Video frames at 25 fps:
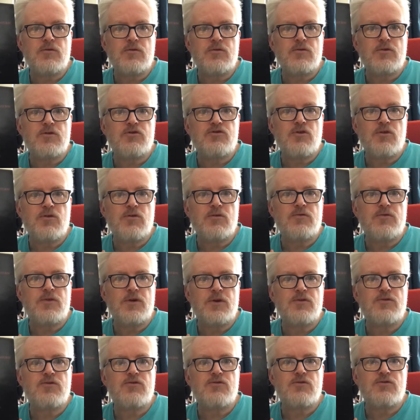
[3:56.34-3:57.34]
song full
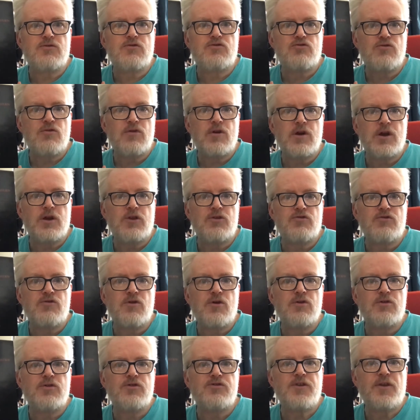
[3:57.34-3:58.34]
of really
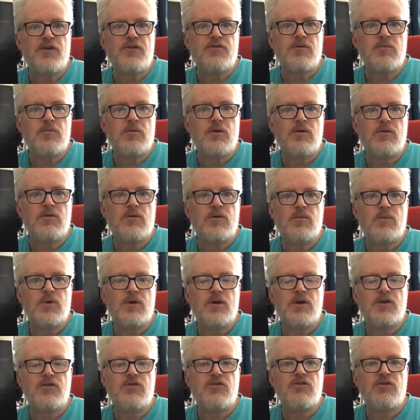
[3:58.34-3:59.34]
strong sentiment when
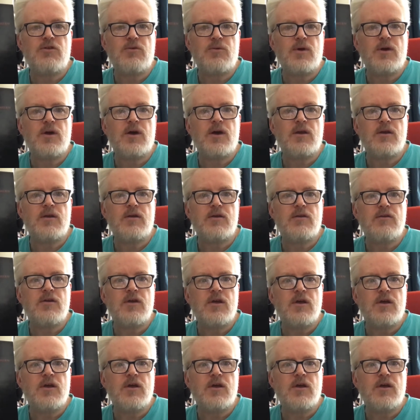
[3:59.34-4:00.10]
you listen to it, and